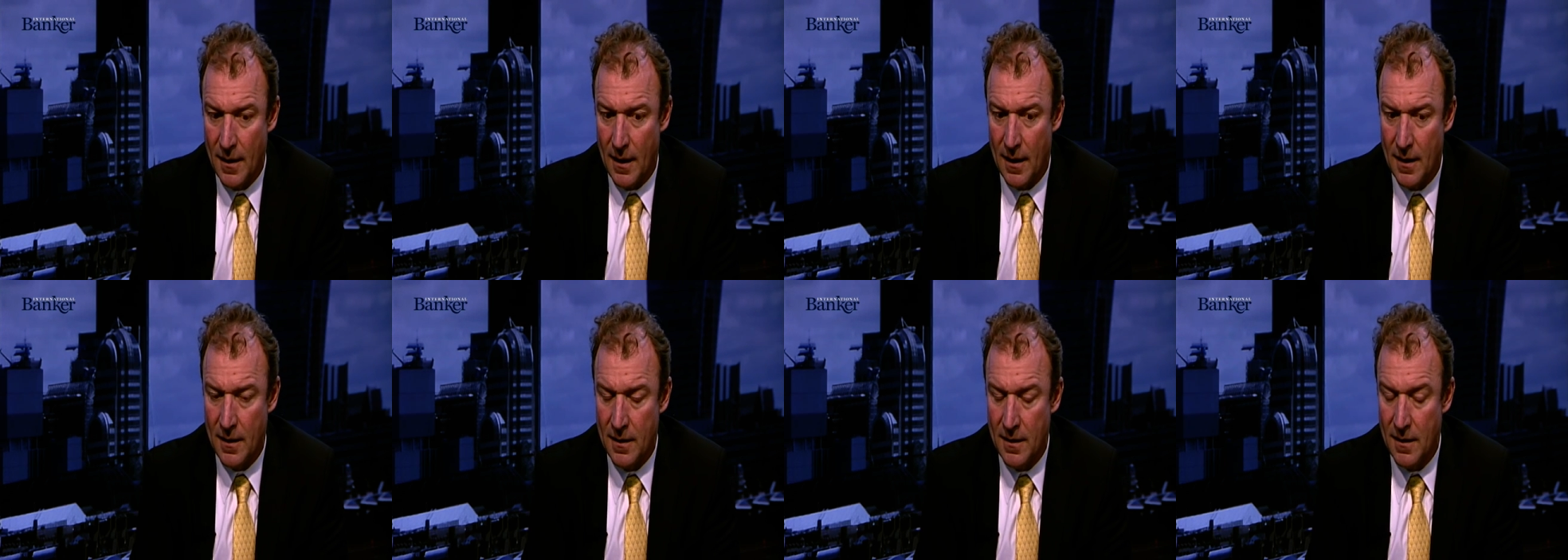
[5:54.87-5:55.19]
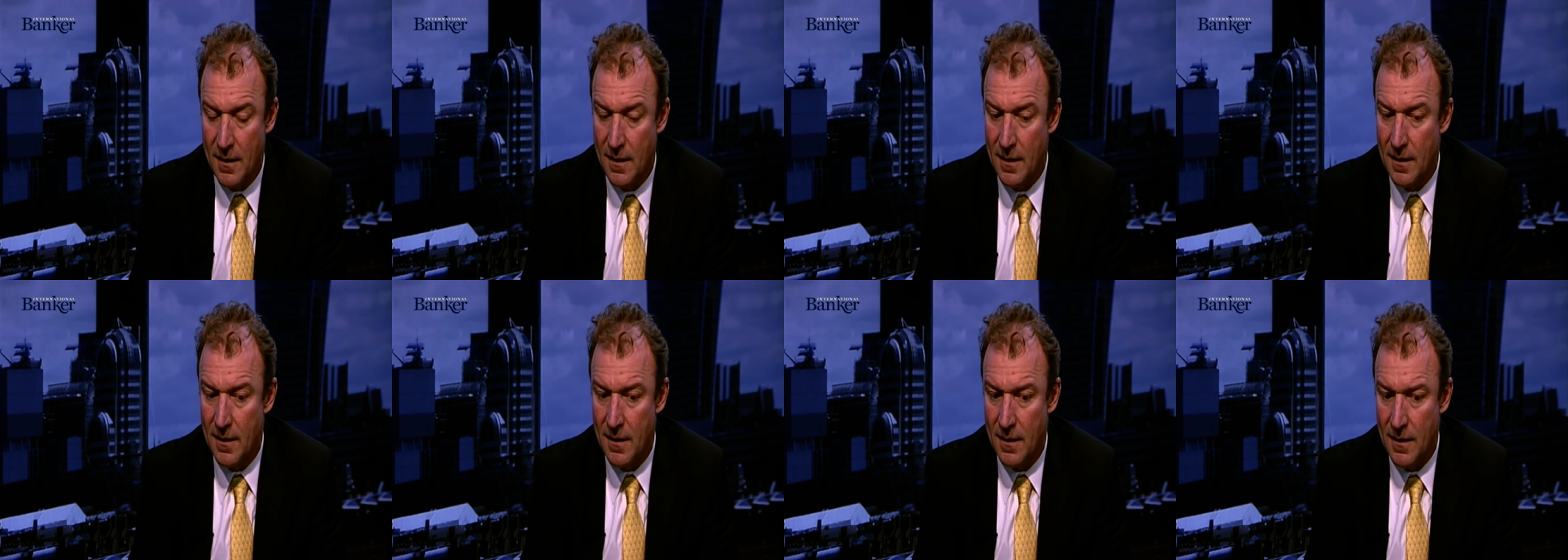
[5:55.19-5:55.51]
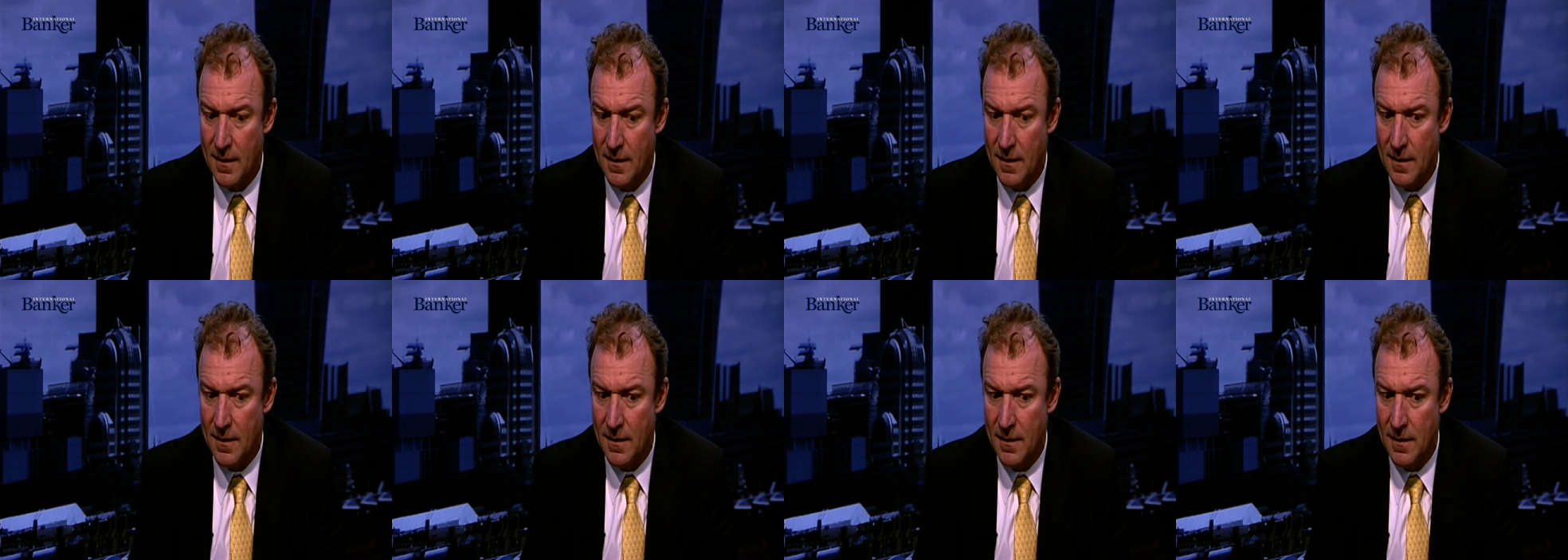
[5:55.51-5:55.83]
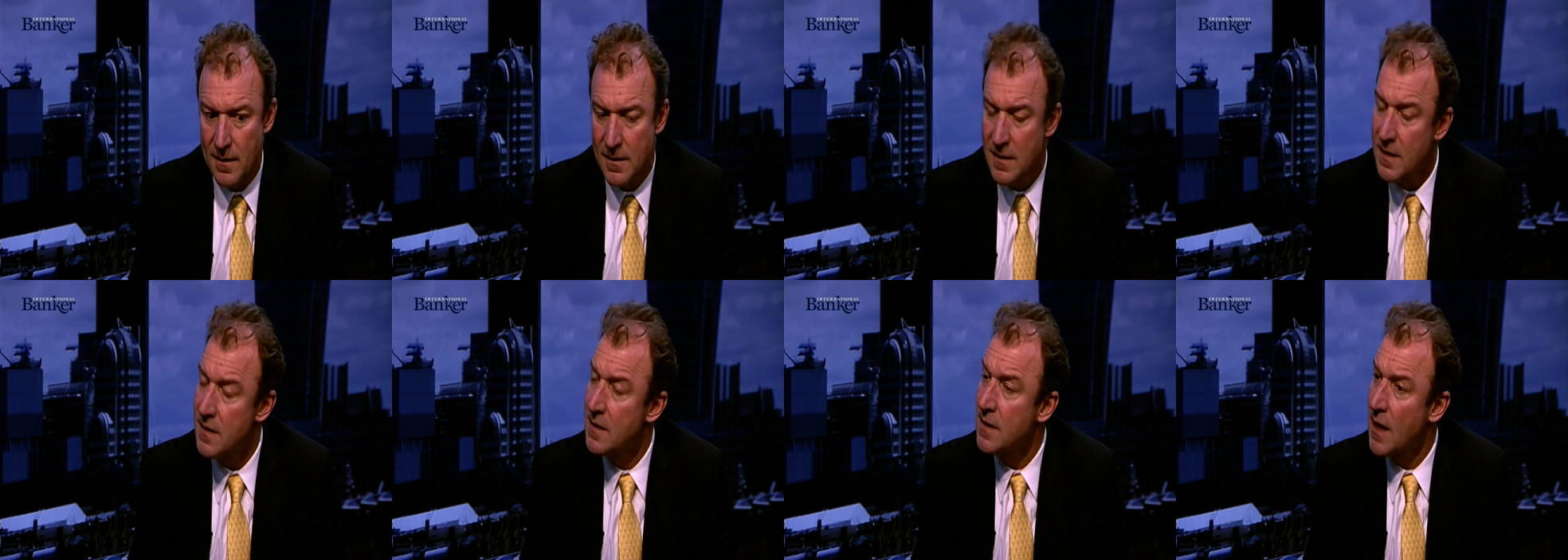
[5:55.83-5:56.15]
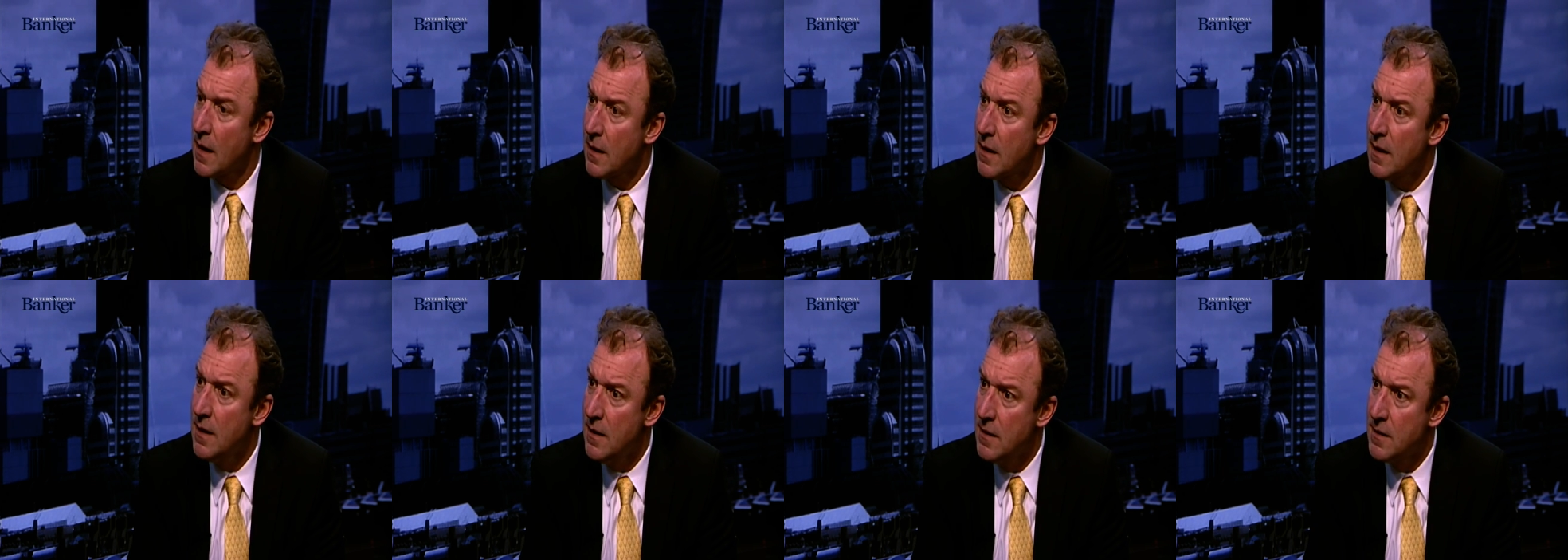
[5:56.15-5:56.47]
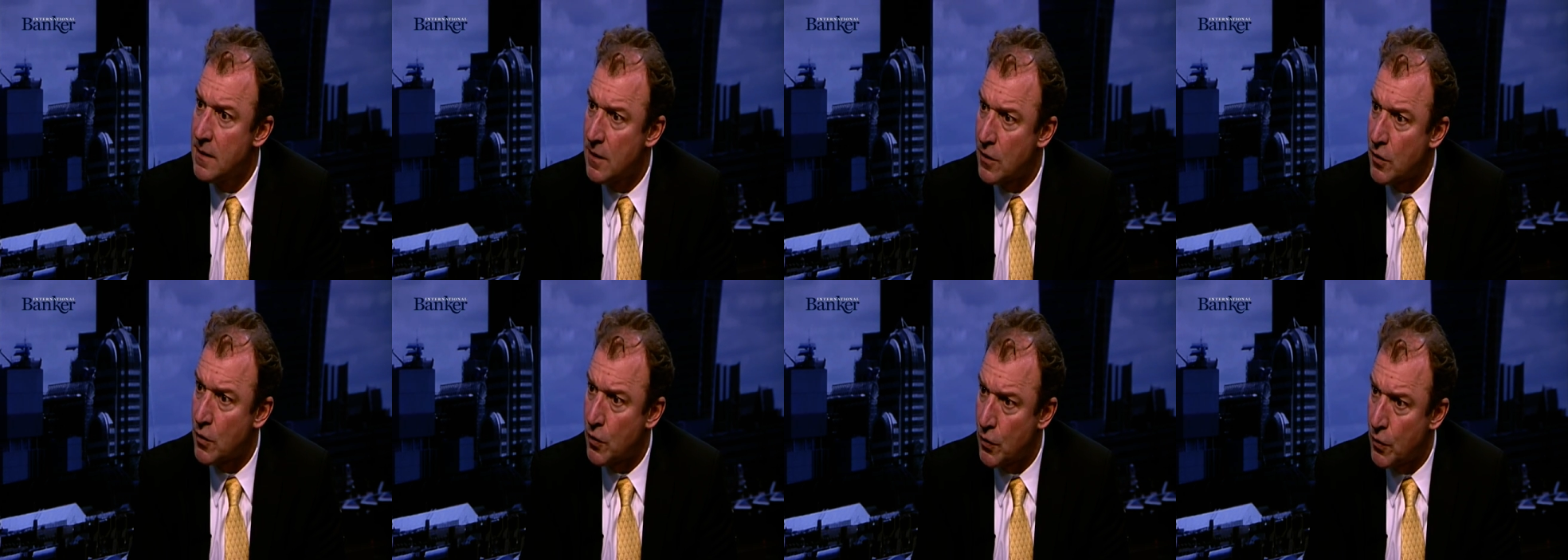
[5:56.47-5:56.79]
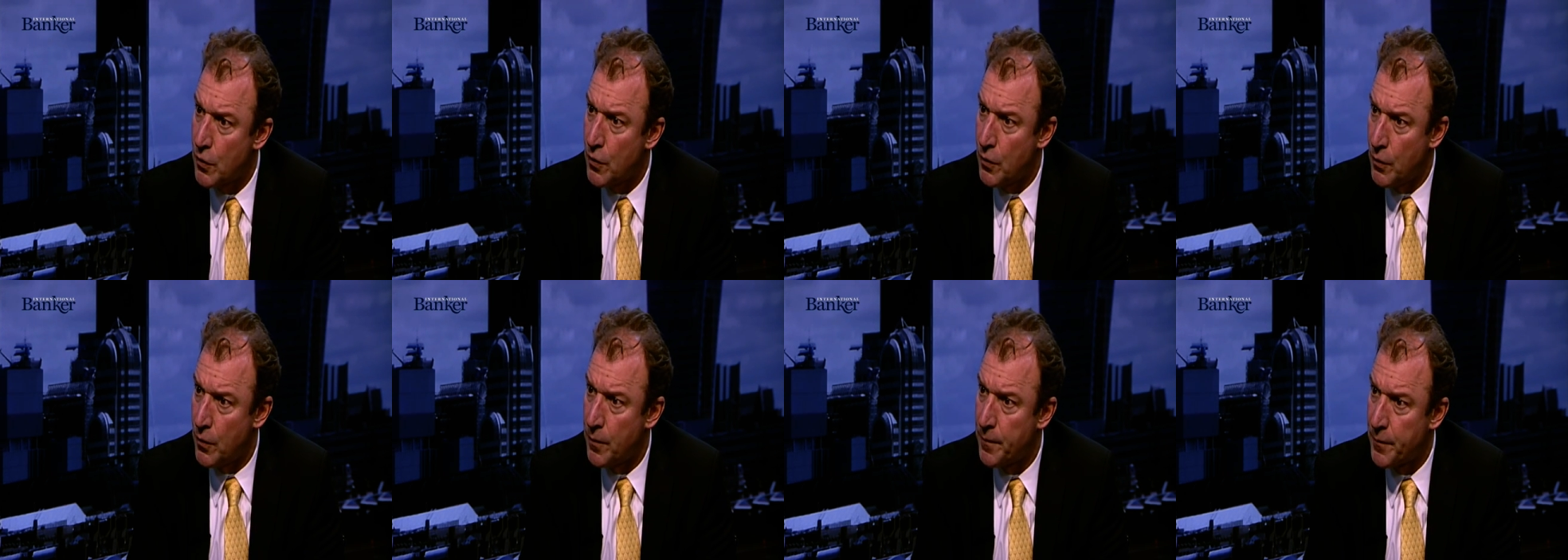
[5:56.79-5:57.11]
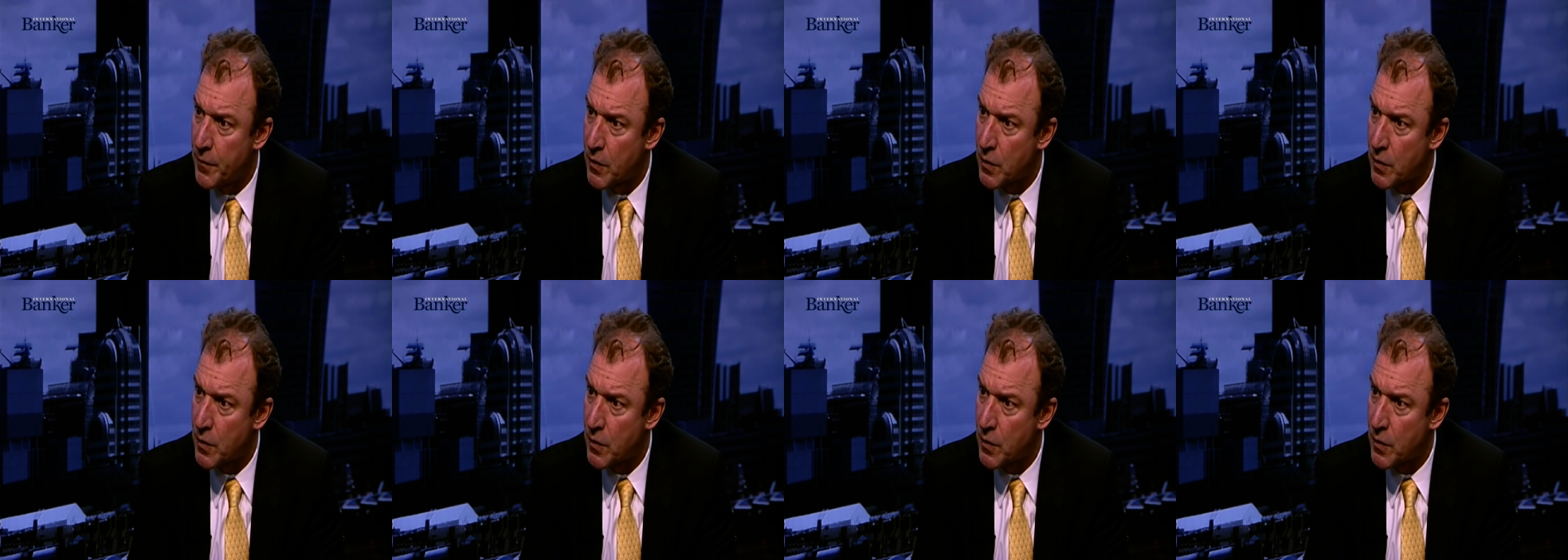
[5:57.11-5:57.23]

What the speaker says: And this is not easy to do,